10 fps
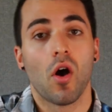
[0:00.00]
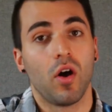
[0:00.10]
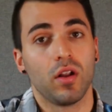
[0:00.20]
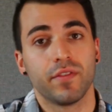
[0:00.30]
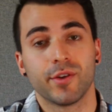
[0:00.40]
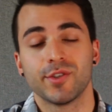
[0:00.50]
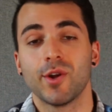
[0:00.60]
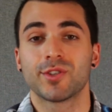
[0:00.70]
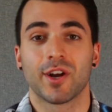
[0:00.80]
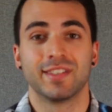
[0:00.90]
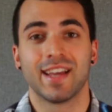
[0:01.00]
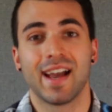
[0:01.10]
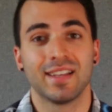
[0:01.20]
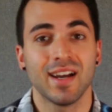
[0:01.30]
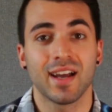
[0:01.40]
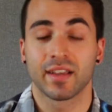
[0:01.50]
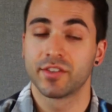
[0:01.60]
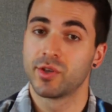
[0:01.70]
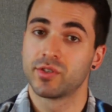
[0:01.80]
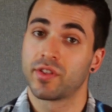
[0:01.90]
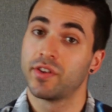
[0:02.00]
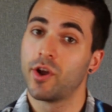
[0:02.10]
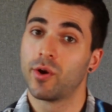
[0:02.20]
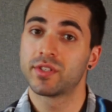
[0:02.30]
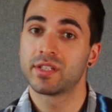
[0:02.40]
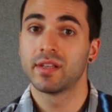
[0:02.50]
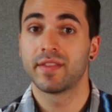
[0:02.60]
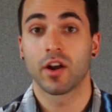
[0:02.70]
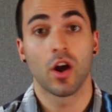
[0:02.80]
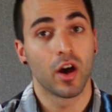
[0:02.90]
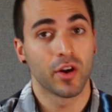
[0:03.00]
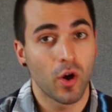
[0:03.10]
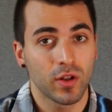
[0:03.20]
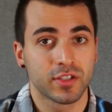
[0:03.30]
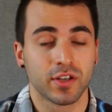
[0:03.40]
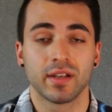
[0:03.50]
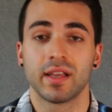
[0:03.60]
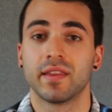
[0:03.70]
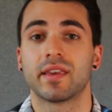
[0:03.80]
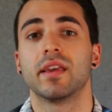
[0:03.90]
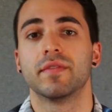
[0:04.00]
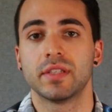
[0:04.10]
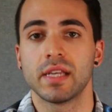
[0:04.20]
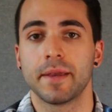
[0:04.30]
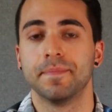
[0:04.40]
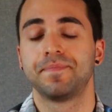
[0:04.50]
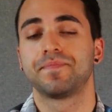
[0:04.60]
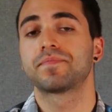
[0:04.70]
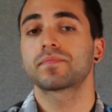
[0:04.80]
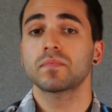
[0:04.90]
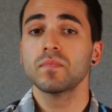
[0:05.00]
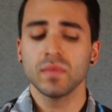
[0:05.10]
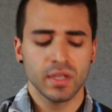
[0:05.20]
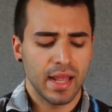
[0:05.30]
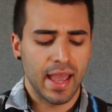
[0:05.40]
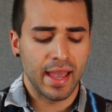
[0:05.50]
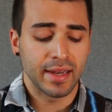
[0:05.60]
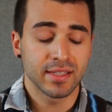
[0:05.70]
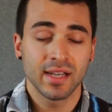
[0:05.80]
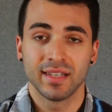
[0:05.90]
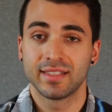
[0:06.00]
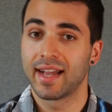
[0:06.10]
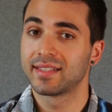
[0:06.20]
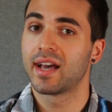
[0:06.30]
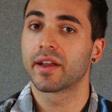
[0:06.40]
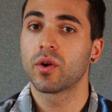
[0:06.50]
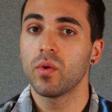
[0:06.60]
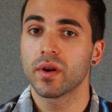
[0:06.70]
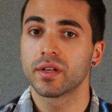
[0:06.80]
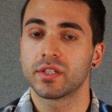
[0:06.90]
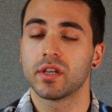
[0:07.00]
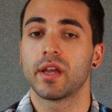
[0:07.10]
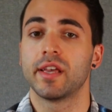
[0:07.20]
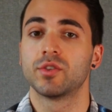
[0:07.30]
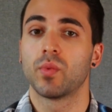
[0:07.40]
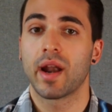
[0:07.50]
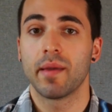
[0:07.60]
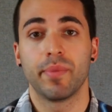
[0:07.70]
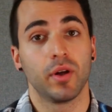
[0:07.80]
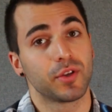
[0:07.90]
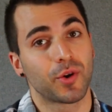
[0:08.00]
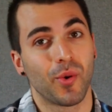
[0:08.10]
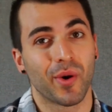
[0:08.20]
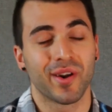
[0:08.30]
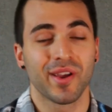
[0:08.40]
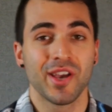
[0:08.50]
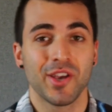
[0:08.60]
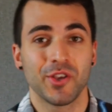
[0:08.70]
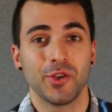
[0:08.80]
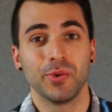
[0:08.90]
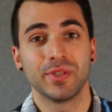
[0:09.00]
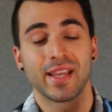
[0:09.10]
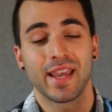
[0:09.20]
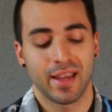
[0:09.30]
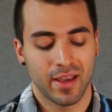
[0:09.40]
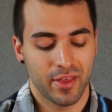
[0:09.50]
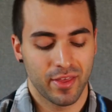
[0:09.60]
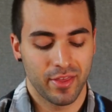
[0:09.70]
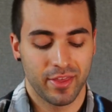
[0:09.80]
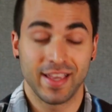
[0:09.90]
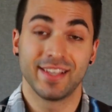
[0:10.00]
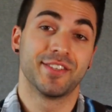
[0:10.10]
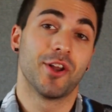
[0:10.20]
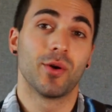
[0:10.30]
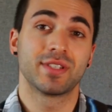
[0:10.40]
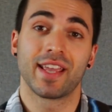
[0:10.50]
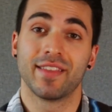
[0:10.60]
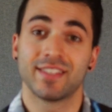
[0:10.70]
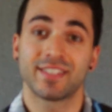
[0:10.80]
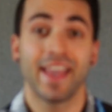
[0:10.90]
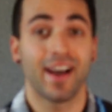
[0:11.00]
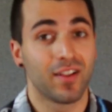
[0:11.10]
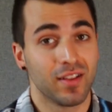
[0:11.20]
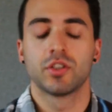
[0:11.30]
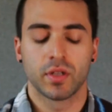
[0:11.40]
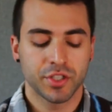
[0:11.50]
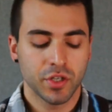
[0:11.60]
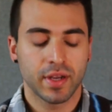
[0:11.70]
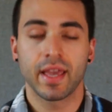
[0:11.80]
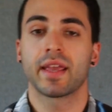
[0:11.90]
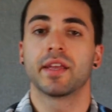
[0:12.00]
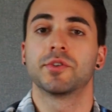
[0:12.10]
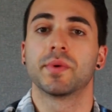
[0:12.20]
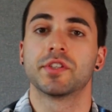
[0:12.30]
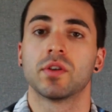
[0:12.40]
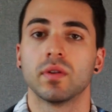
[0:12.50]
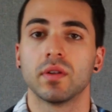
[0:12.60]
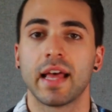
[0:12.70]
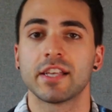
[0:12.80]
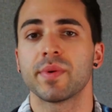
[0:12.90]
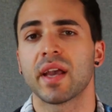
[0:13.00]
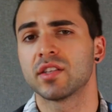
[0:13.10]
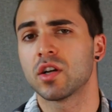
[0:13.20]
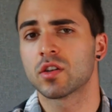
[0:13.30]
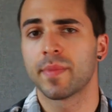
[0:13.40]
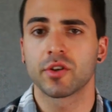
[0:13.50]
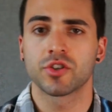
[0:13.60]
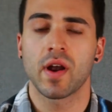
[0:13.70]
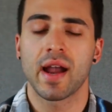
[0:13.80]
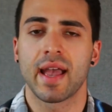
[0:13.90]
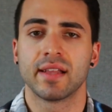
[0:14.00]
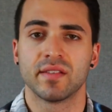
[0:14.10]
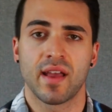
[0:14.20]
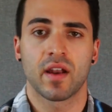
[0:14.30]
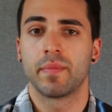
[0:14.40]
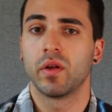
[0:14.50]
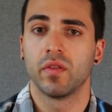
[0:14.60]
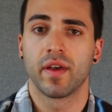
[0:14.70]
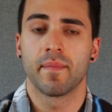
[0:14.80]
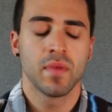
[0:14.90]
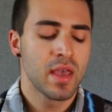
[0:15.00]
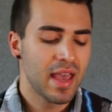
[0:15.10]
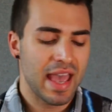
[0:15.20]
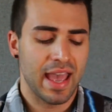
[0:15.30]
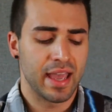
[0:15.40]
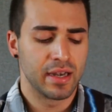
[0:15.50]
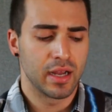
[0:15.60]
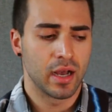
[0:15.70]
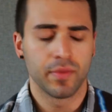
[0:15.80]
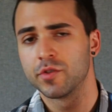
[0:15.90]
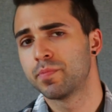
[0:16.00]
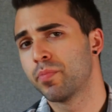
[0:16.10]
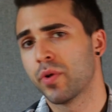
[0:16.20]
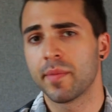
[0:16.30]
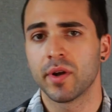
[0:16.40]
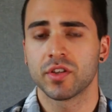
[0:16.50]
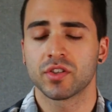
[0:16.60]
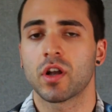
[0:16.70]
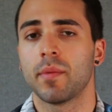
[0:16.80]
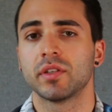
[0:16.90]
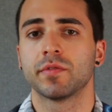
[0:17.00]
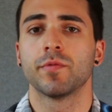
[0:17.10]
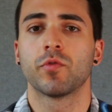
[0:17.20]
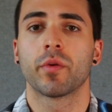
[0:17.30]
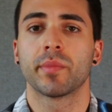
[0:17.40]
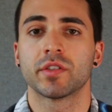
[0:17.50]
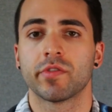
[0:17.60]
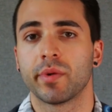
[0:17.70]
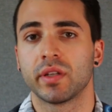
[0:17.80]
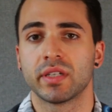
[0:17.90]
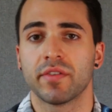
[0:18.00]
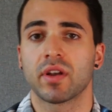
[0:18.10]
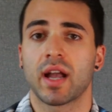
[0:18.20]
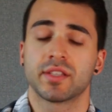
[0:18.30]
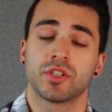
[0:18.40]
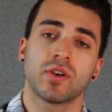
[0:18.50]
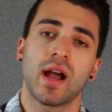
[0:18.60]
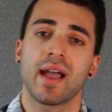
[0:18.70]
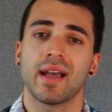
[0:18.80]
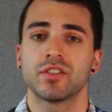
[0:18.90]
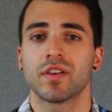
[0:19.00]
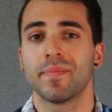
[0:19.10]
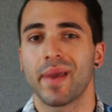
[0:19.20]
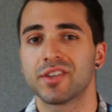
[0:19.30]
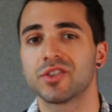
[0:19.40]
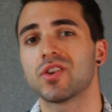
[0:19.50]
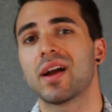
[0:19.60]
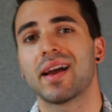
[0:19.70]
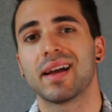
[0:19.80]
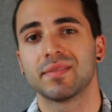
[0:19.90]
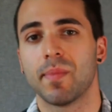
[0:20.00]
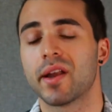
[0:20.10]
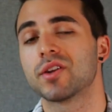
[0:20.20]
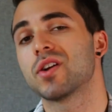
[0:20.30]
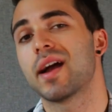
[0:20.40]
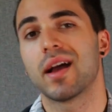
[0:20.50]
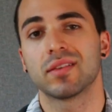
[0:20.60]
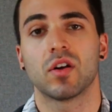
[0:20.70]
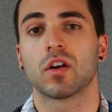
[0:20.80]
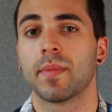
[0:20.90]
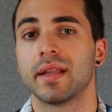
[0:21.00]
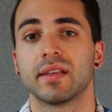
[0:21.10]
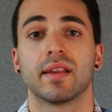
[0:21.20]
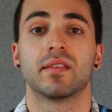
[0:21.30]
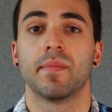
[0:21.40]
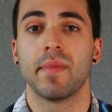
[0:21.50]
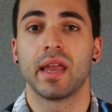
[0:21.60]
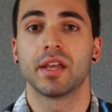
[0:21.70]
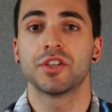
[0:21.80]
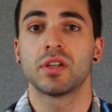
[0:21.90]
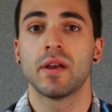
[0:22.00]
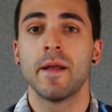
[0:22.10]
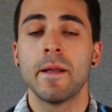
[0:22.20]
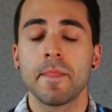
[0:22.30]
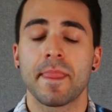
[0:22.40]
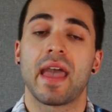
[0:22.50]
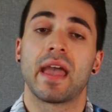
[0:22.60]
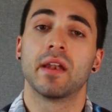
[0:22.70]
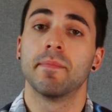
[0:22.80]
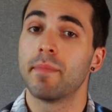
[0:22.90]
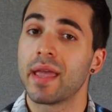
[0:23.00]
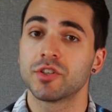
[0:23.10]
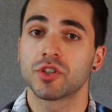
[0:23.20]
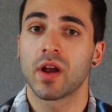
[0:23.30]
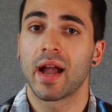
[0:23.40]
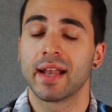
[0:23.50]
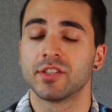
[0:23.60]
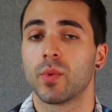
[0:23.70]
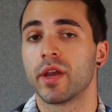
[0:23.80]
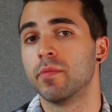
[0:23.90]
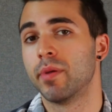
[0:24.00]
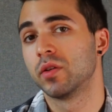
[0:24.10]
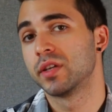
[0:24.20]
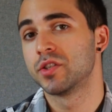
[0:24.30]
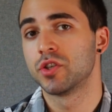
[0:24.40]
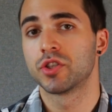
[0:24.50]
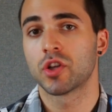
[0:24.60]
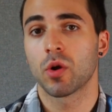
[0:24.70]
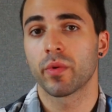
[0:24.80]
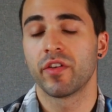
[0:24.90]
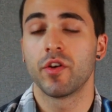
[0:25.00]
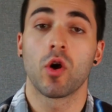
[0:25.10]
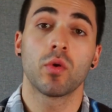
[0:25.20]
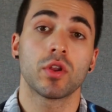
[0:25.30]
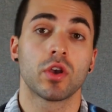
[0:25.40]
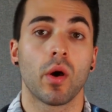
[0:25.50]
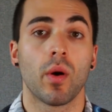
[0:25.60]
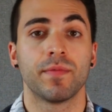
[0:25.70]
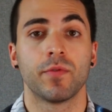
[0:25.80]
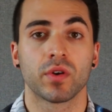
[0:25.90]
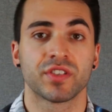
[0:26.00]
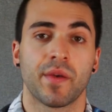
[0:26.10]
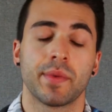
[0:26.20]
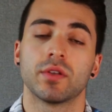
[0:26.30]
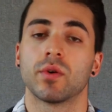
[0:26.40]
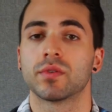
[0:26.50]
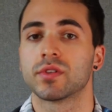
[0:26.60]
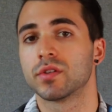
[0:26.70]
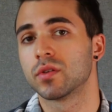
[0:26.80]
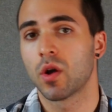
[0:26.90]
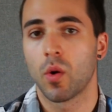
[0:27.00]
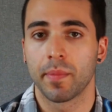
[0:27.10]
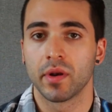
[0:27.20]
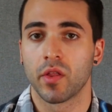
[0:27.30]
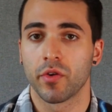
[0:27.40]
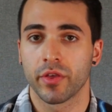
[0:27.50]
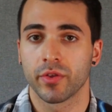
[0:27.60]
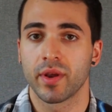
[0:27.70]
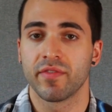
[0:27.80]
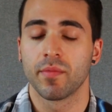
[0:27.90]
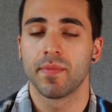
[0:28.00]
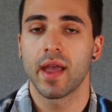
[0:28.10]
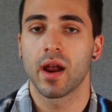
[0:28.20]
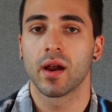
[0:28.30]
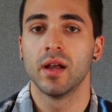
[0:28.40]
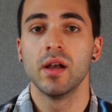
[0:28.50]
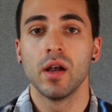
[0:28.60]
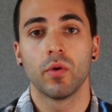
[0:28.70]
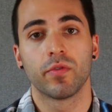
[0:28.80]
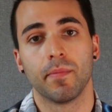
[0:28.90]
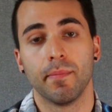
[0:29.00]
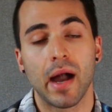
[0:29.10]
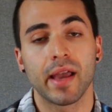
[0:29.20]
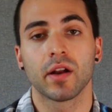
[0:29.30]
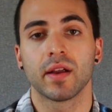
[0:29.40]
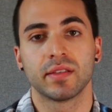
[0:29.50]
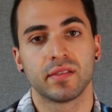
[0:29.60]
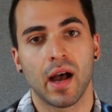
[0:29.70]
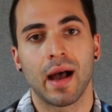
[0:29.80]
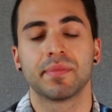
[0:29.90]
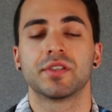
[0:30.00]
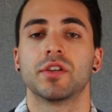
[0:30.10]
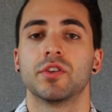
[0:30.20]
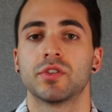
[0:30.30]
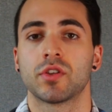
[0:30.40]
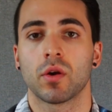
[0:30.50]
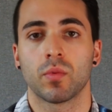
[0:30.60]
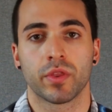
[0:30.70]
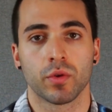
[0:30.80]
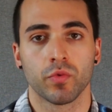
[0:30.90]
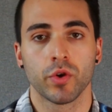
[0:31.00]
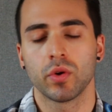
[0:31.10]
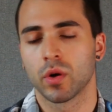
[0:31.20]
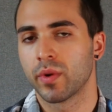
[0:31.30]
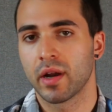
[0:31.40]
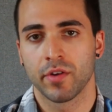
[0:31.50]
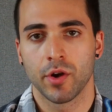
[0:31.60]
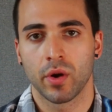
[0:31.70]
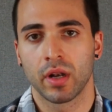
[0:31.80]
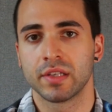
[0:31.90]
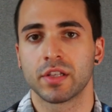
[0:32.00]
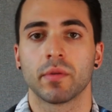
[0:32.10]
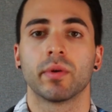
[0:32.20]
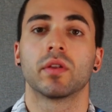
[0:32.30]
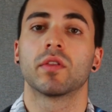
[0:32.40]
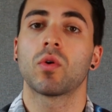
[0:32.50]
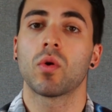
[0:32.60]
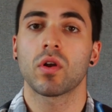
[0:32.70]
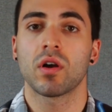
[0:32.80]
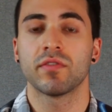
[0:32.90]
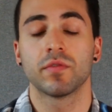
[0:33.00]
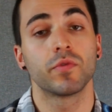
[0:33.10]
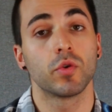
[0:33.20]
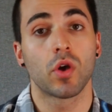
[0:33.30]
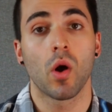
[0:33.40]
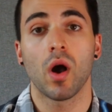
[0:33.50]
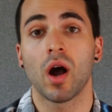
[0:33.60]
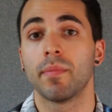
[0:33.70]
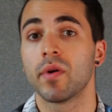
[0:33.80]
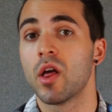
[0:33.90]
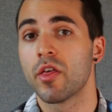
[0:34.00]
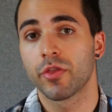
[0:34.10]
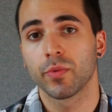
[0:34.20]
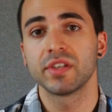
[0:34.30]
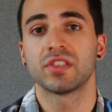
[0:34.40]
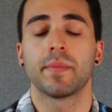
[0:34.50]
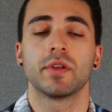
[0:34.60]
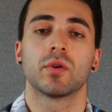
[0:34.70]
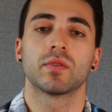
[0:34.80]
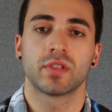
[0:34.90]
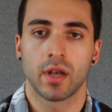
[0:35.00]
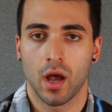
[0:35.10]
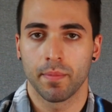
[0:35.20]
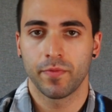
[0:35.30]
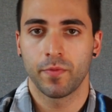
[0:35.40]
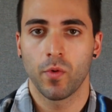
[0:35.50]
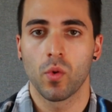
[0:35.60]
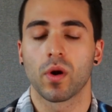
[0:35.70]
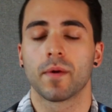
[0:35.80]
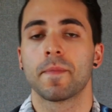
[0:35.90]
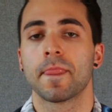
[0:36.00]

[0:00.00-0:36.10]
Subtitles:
All of those notes are diatonic because those are the notes that are unaltered in the key of C. And diatonic chords is when I build a chord using these notes in the scale. So let's start getting into it. So last week I talked about triads and how to build them. And there's a couple different formulas for building different kinds of triads. You have major triads, minor triads, augmented, and diminished. And major triads, the way you build it is you start with a note, you go up 4 semitones and go up another 3 from there. For minor, it's the opposite. You start with the root or whatever note it is that you're building the chord off of, you go up 3 semitones, then up 4.